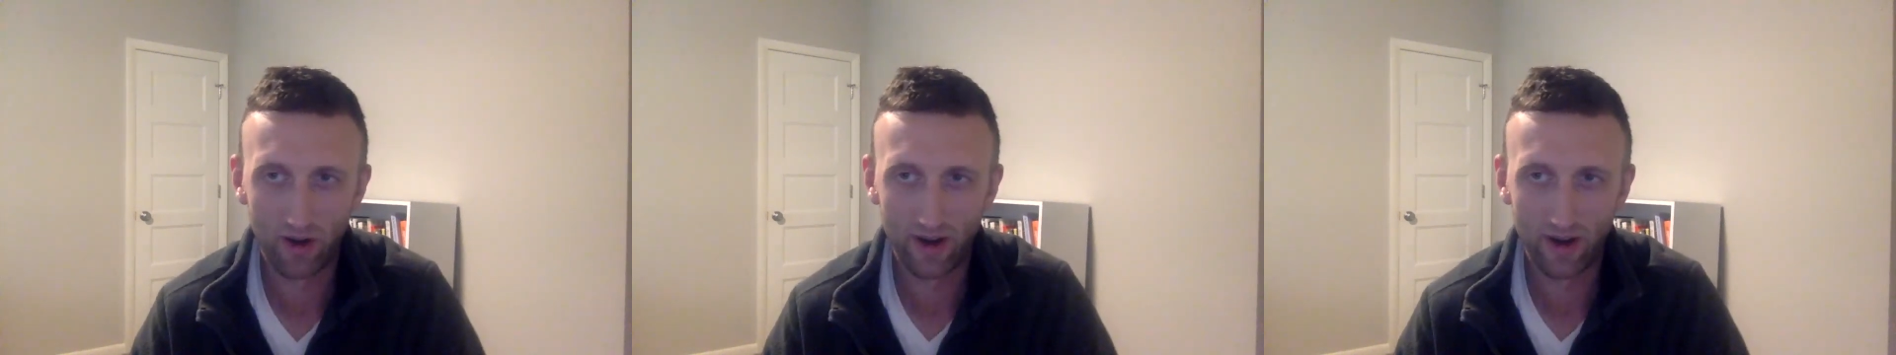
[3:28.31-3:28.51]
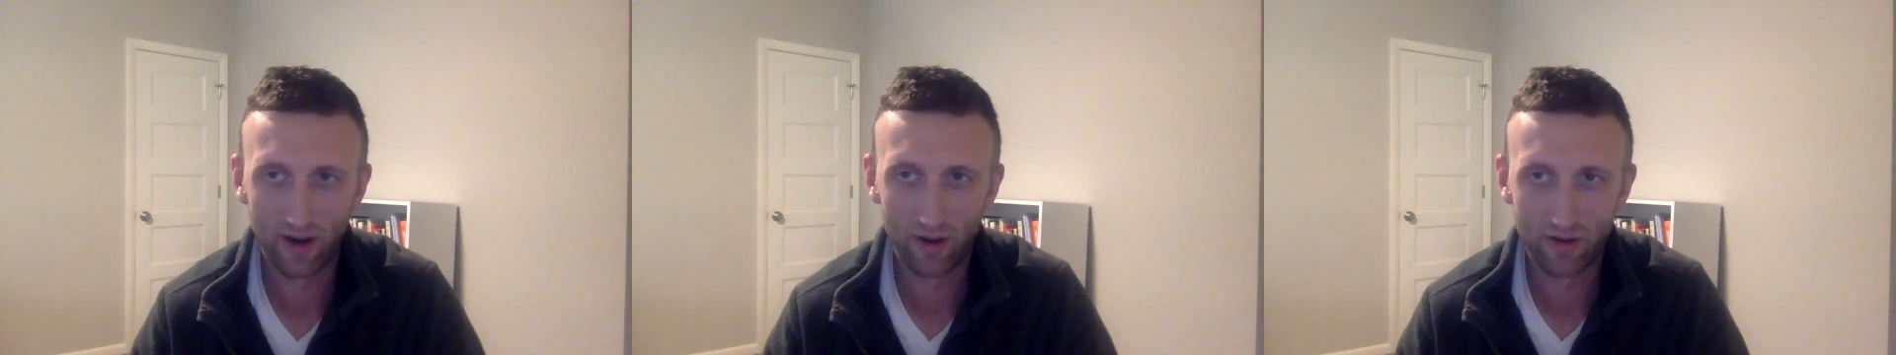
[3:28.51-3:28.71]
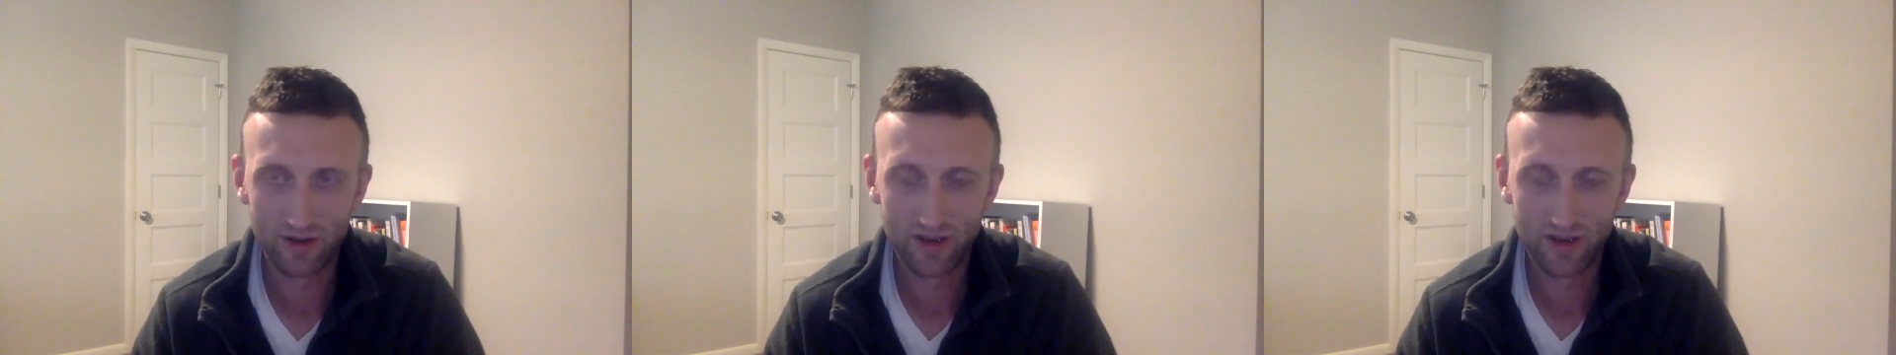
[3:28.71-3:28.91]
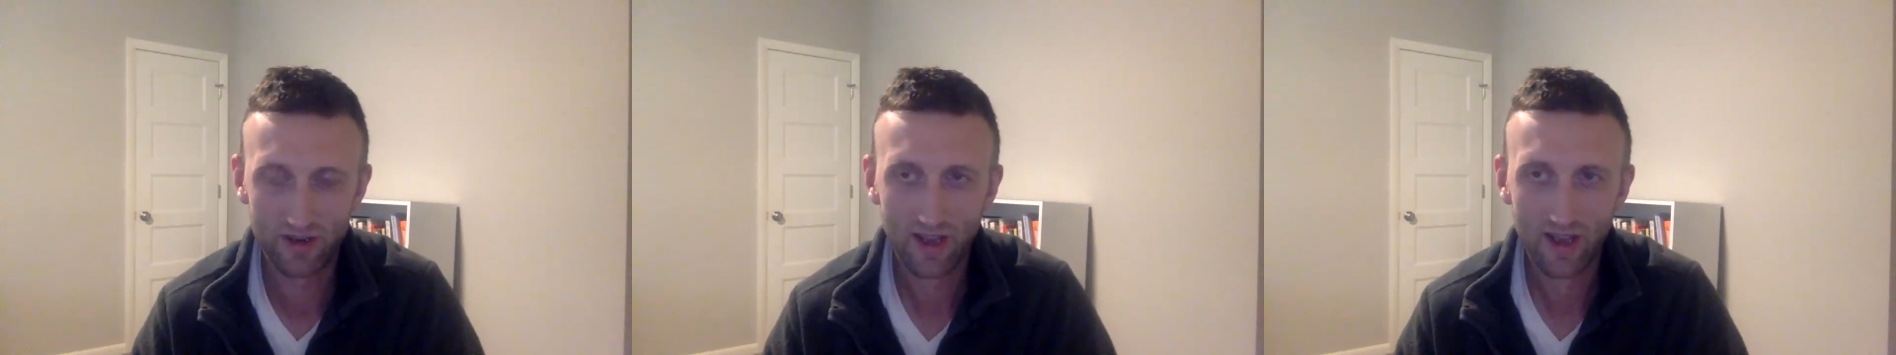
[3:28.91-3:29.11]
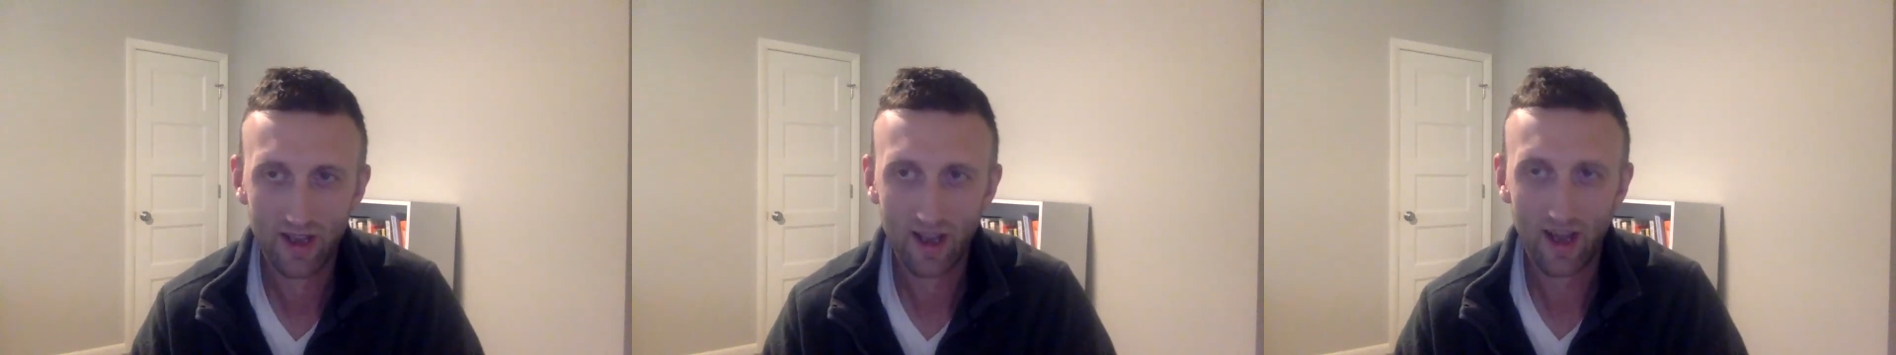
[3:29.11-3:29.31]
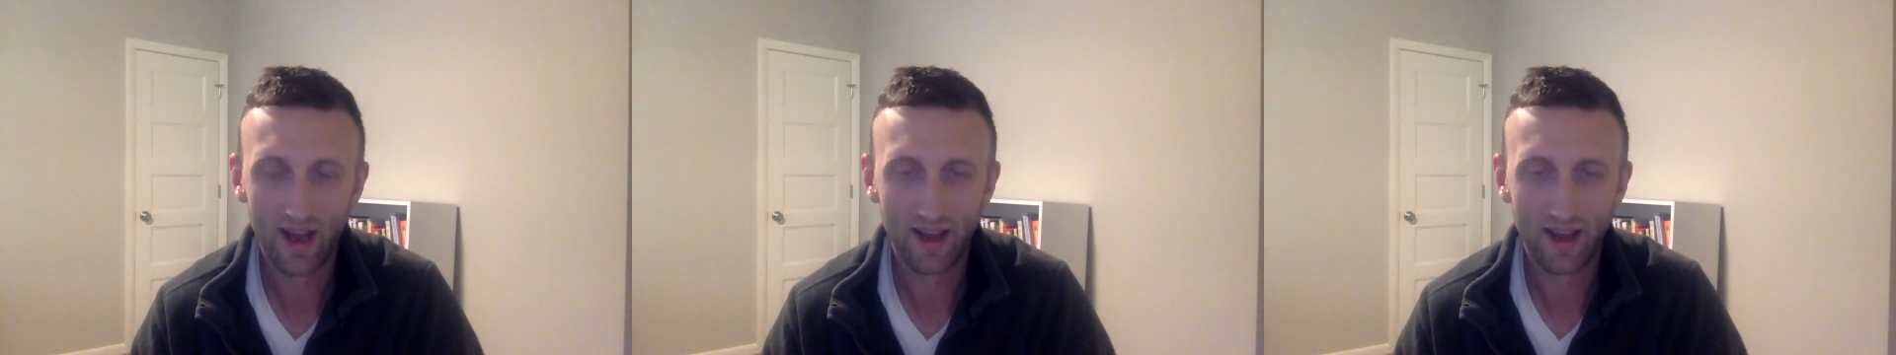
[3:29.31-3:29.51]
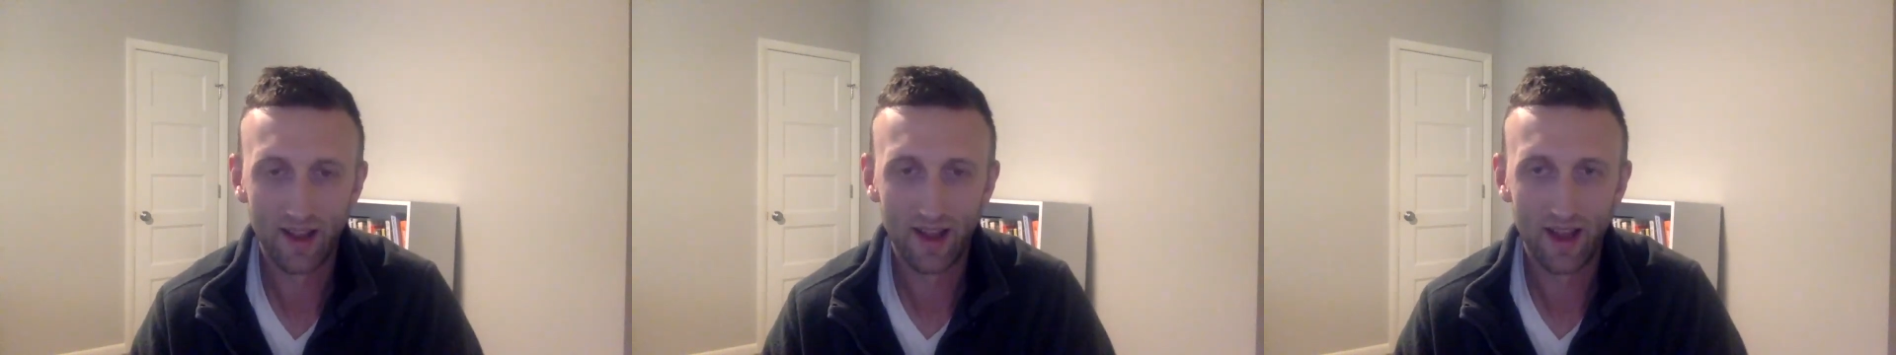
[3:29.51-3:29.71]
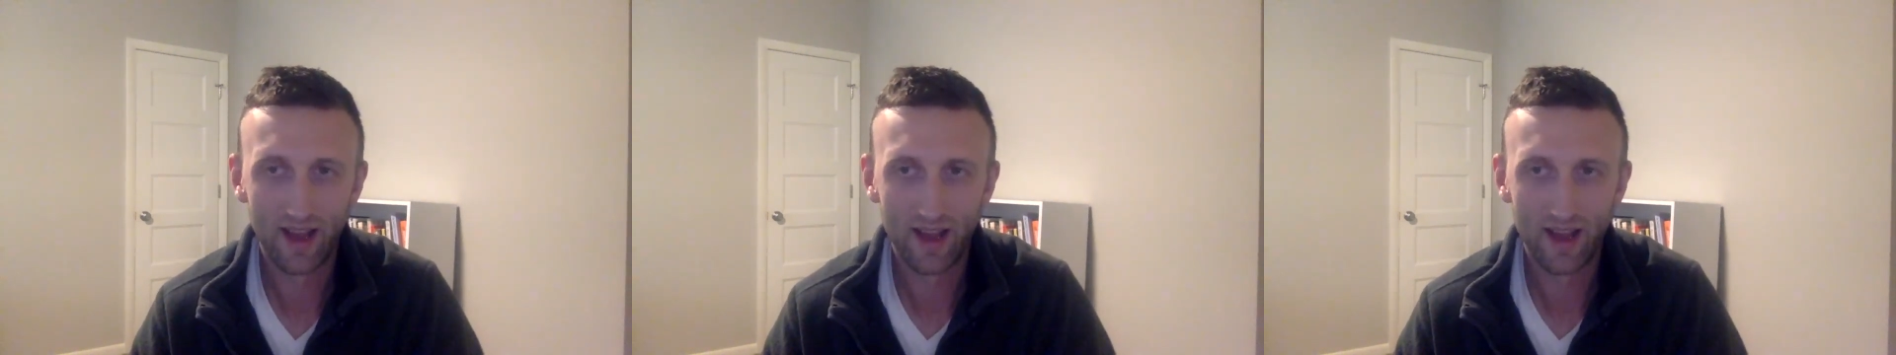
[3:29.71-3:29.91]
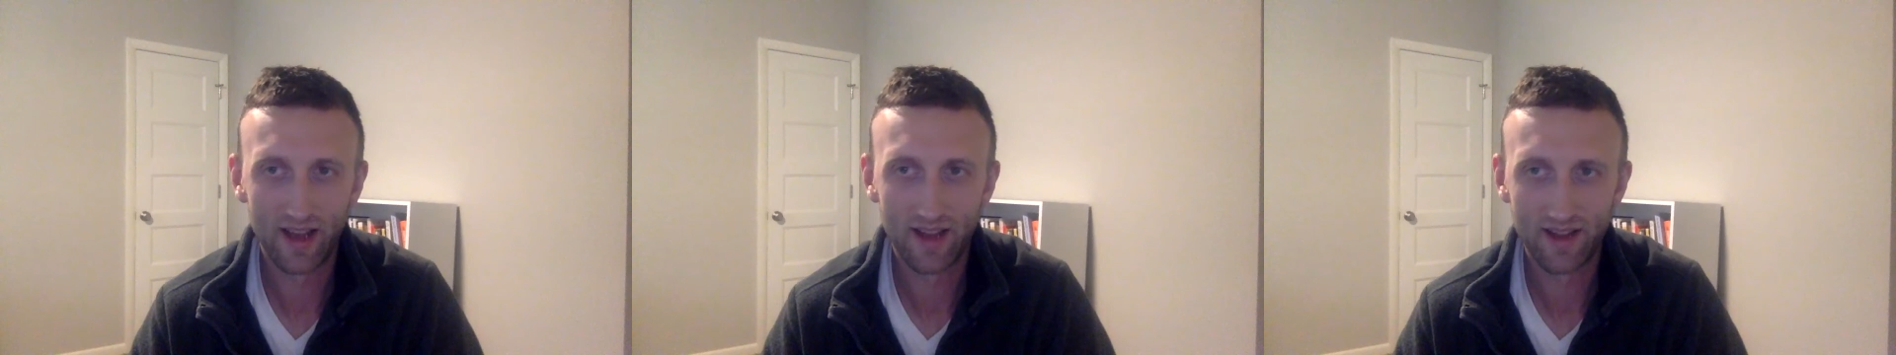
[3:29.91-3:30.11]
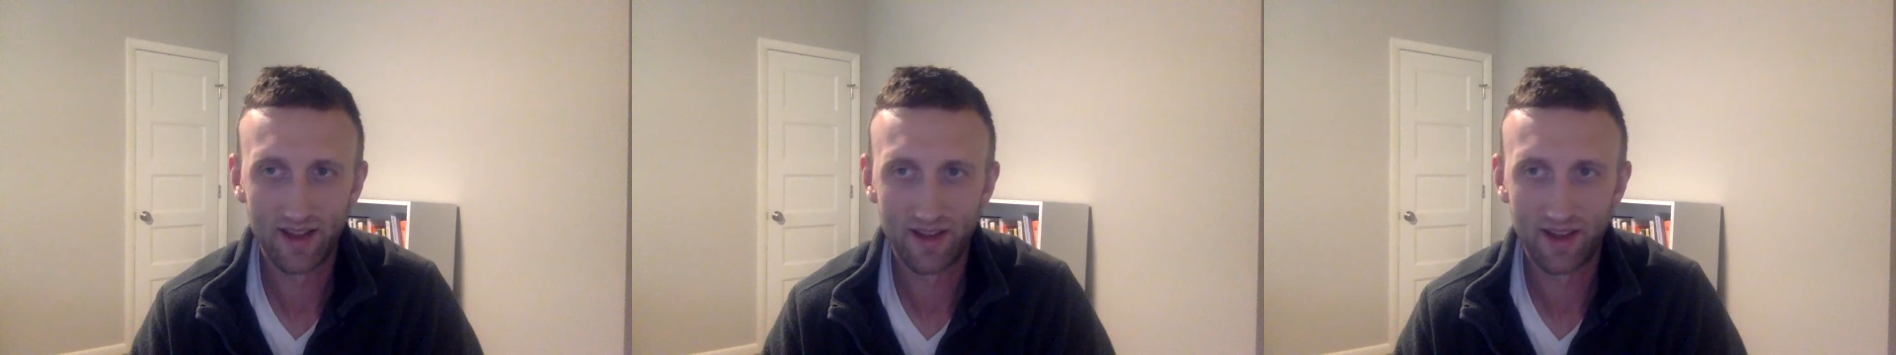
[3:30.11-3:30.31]
I coach online
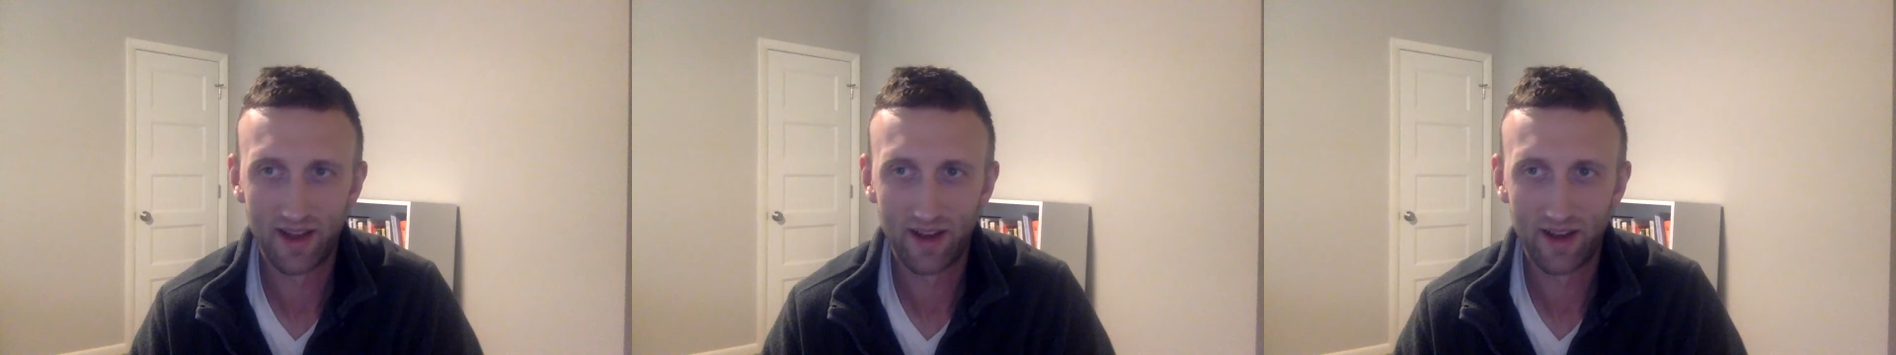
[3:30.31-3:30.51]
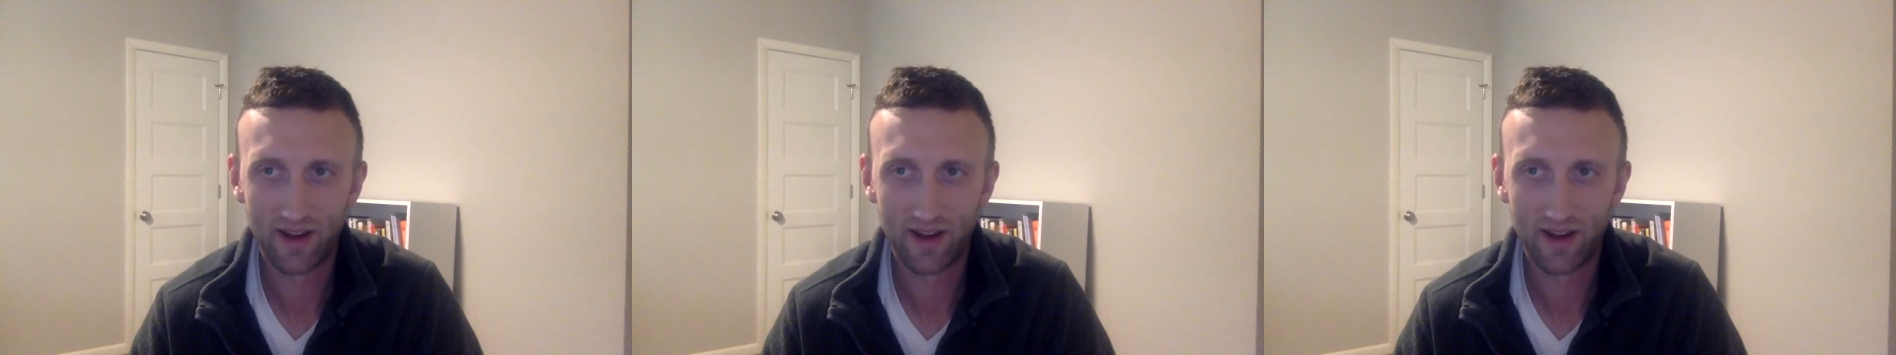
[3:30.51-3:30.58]
inside